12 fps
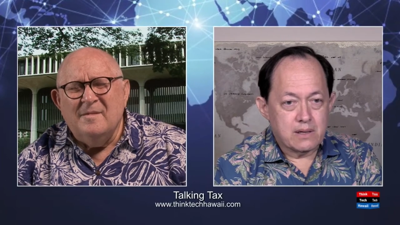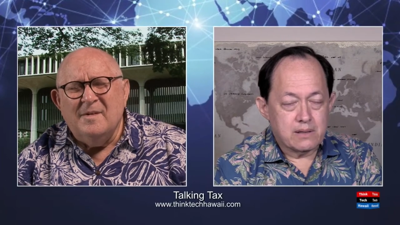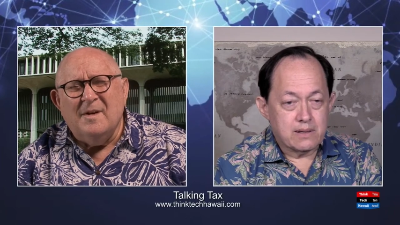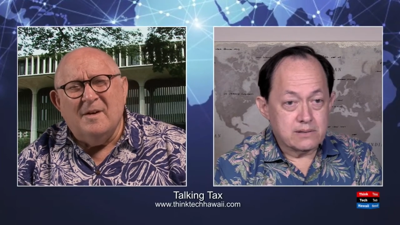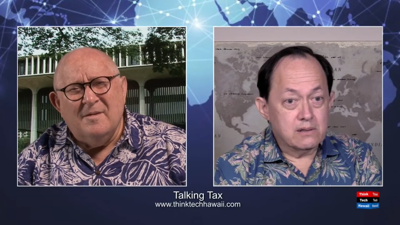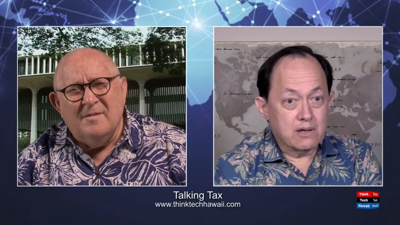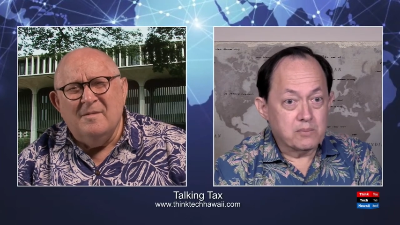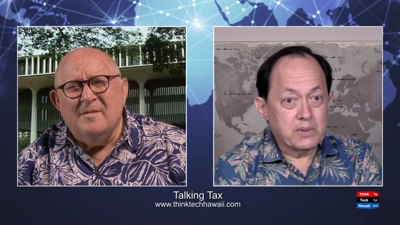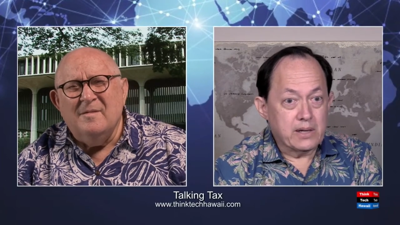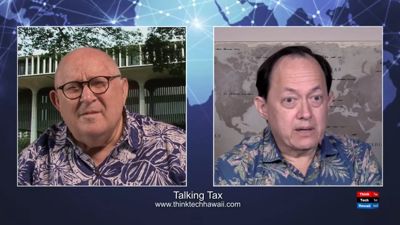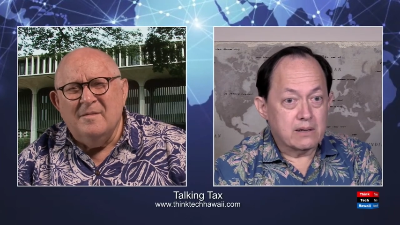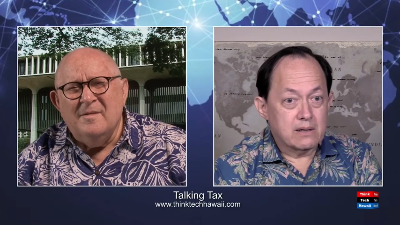Speaker 1: That's a lot of
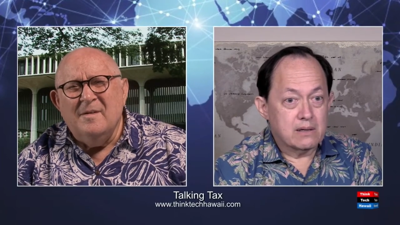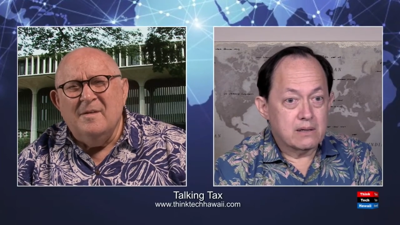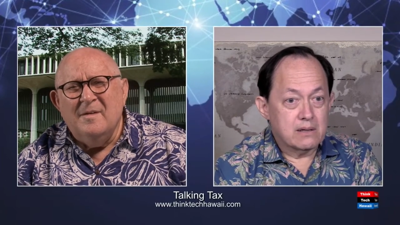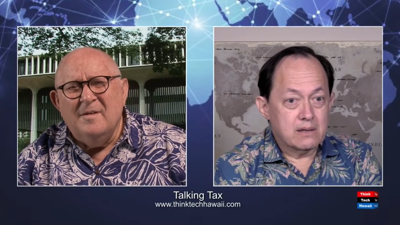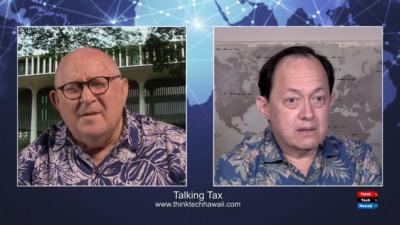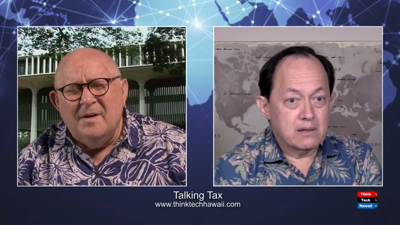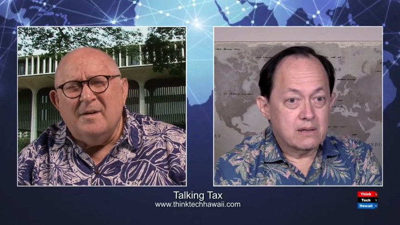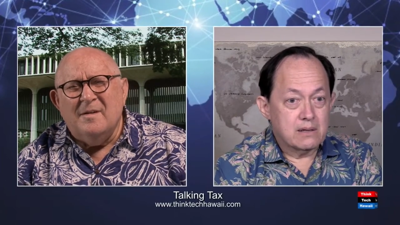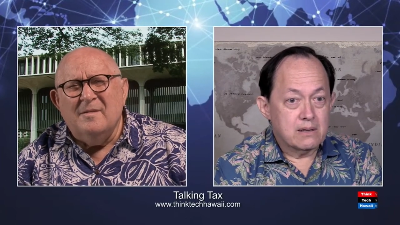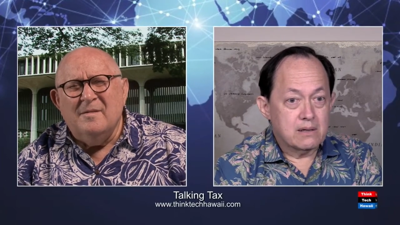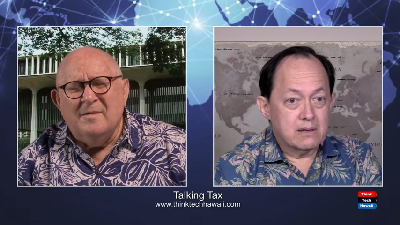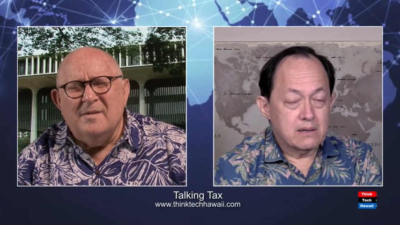money.
Speaker 2: Yeah,
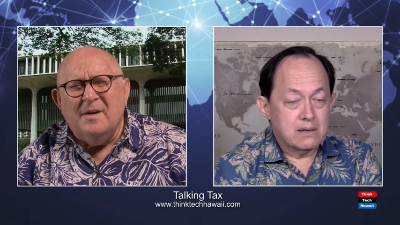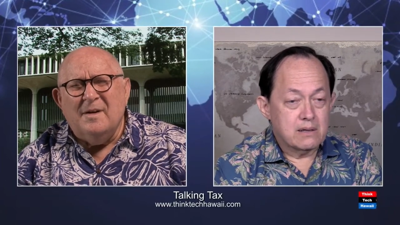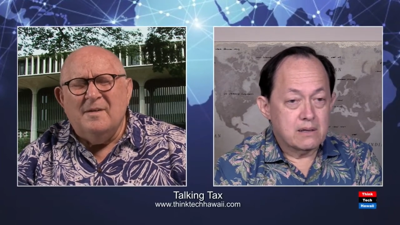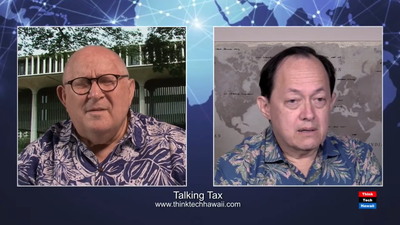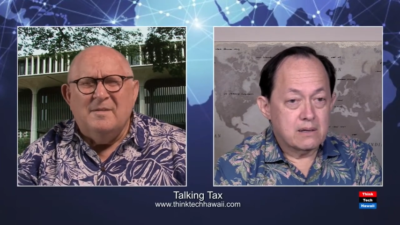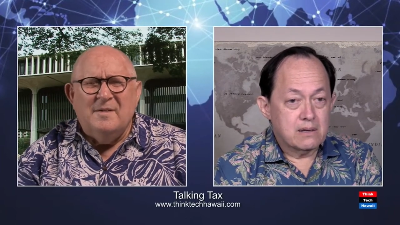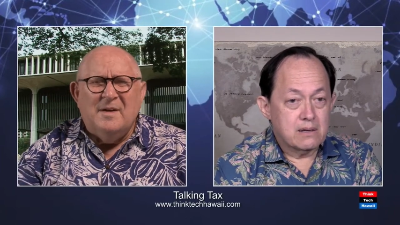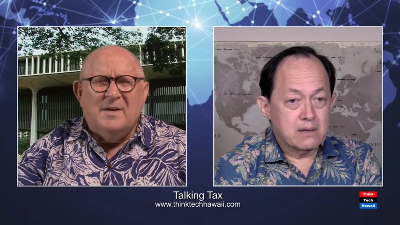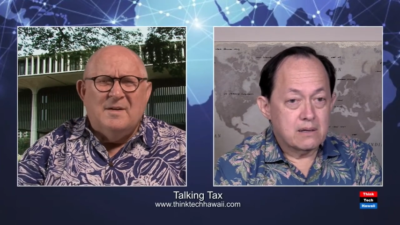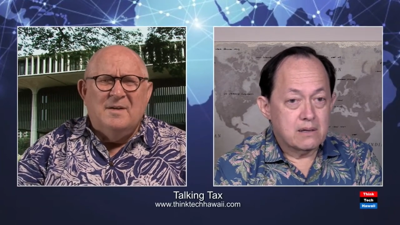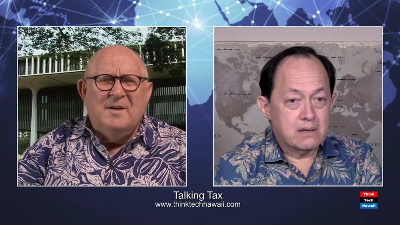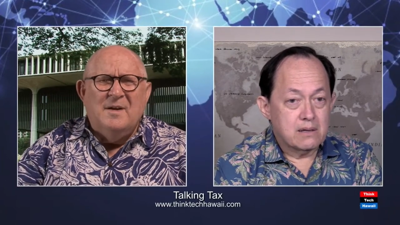yeah, yeah.
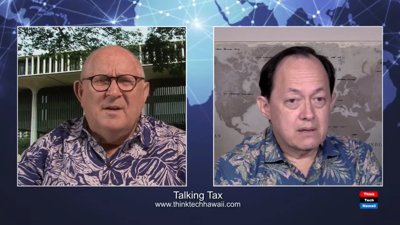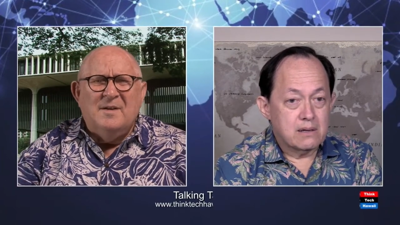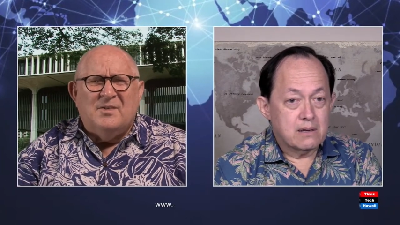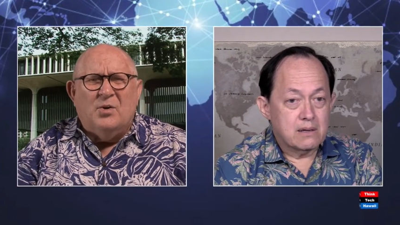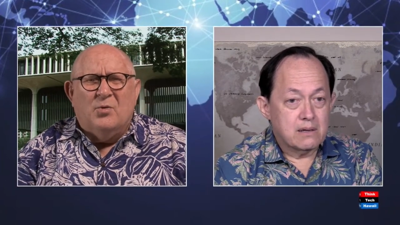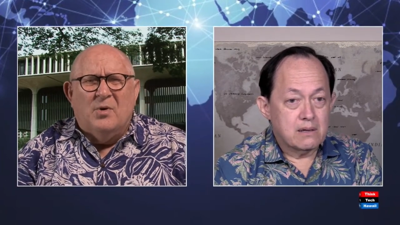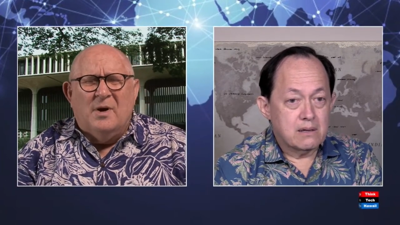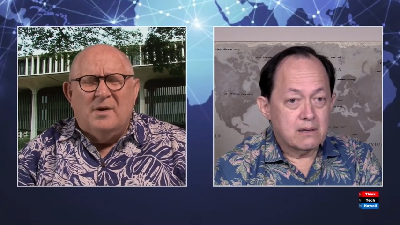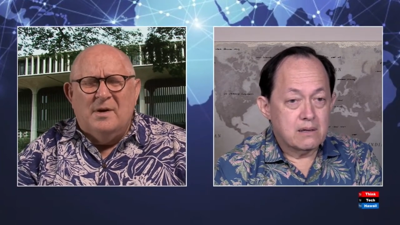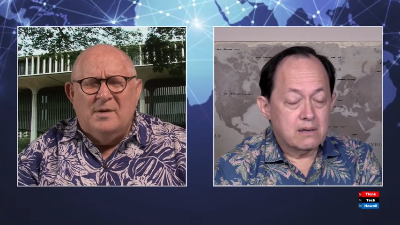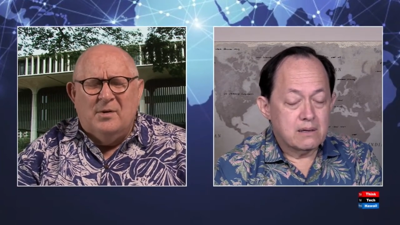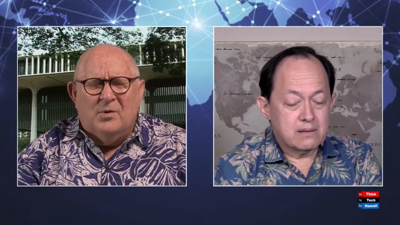So
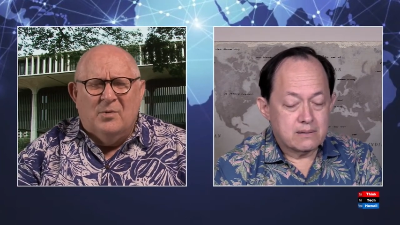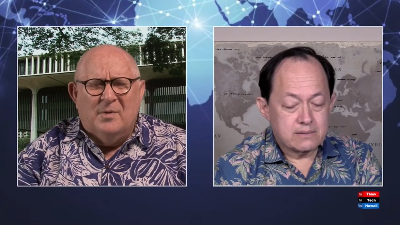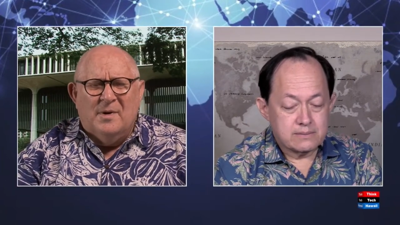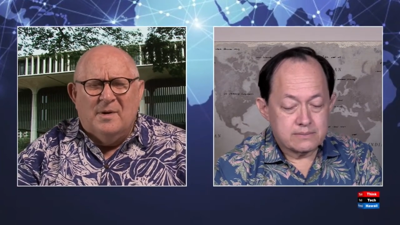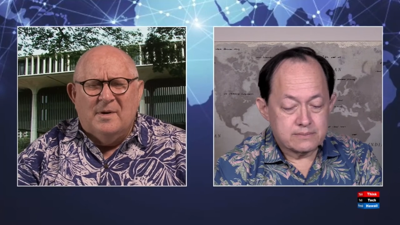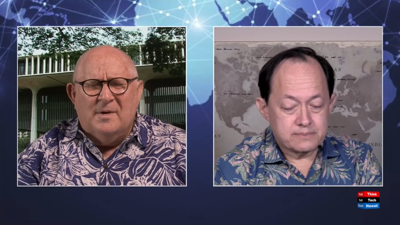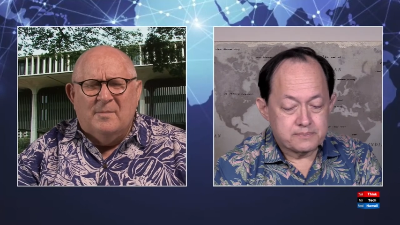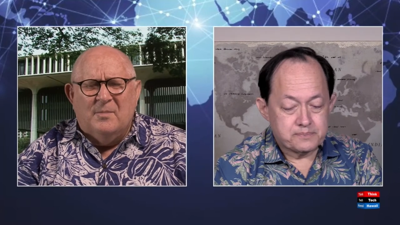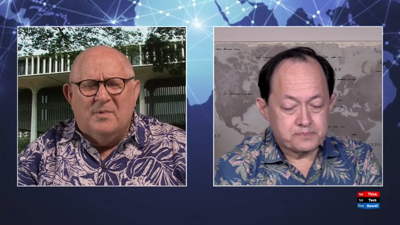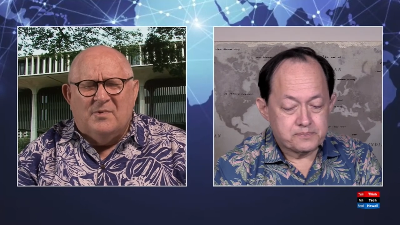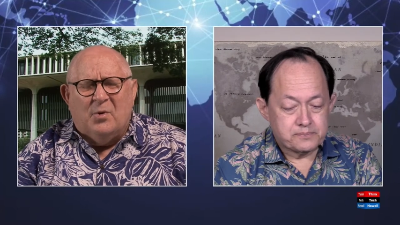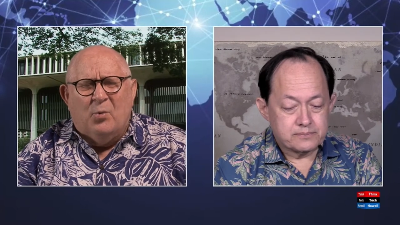uh, you know, uh,
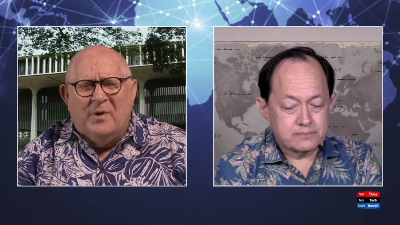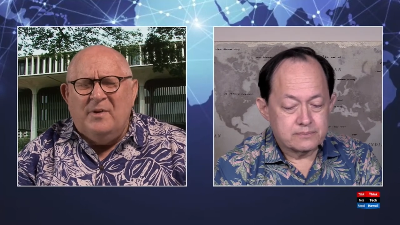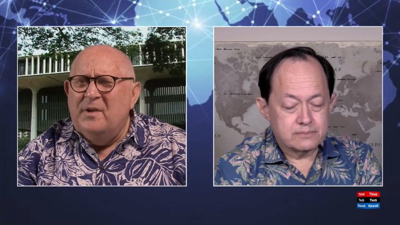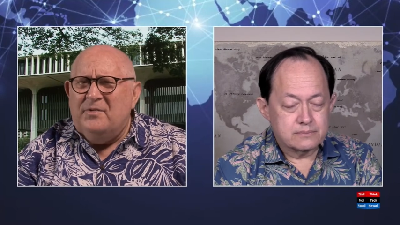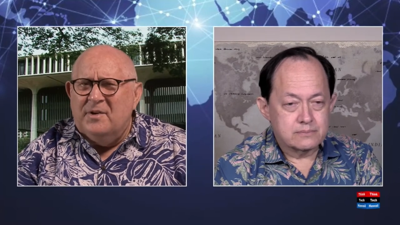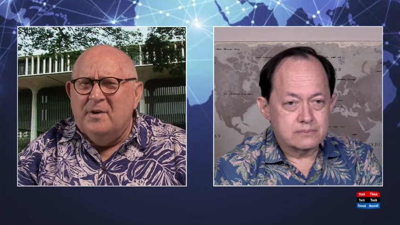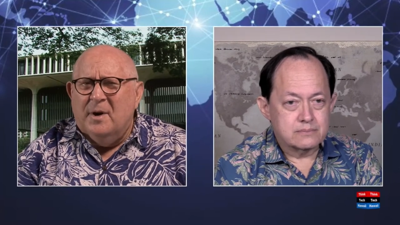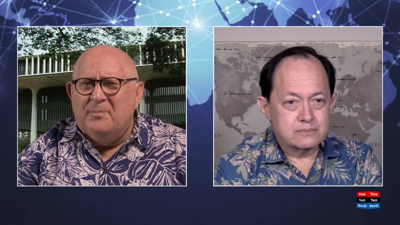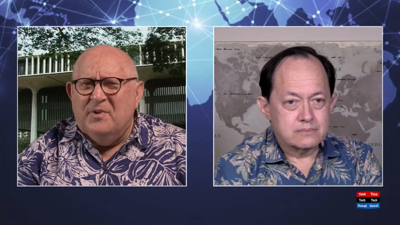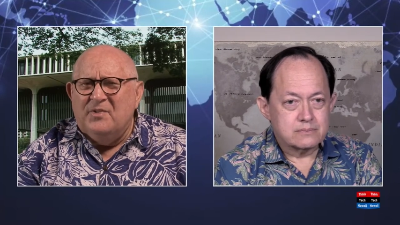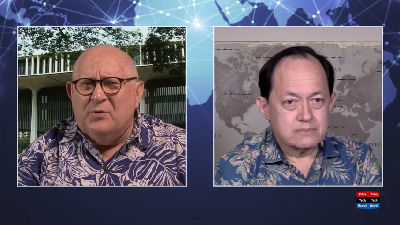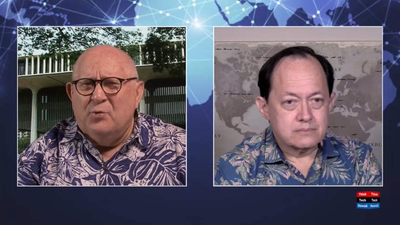so when they think up
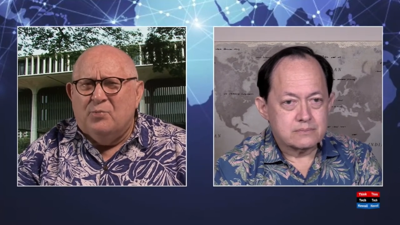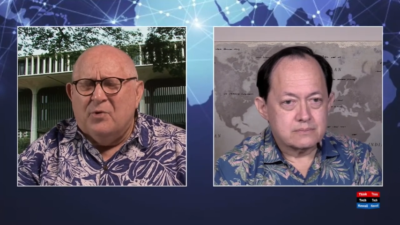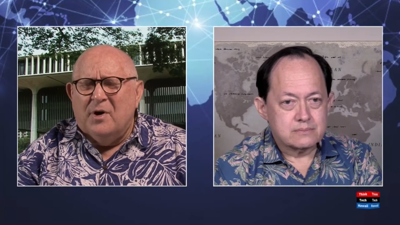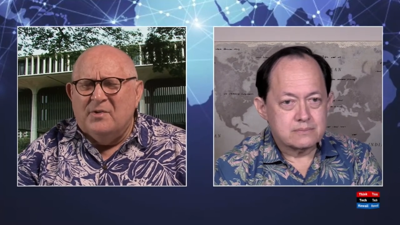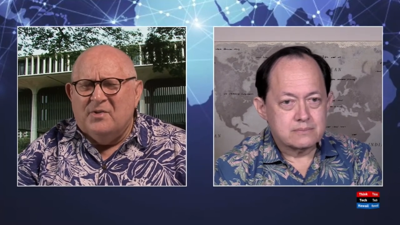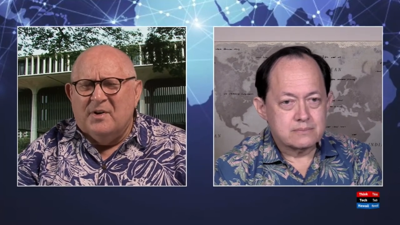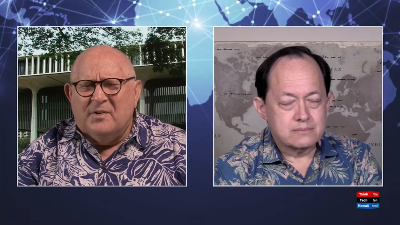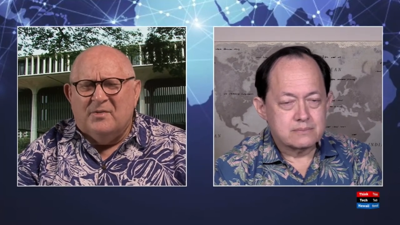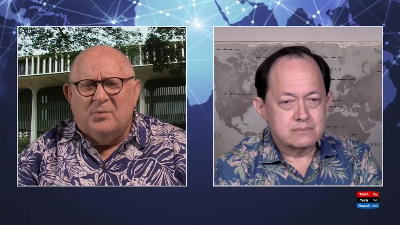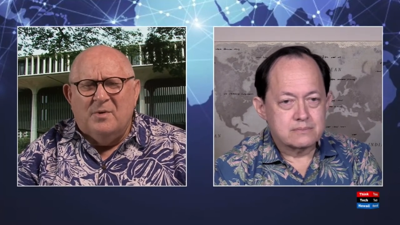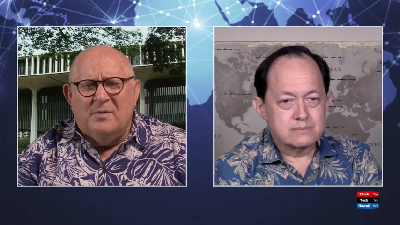these new projects,